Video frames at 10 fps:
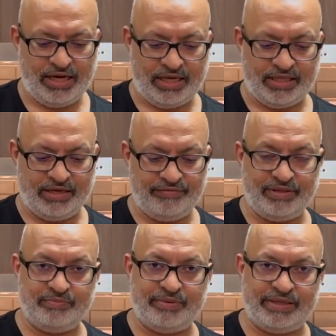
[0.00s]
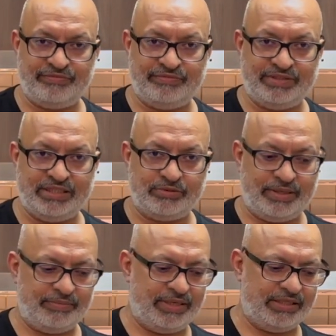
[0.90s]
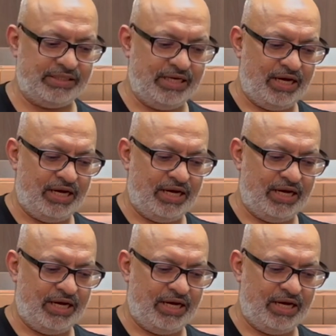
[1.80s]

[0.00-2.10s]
and then give them about 15-20 minutes,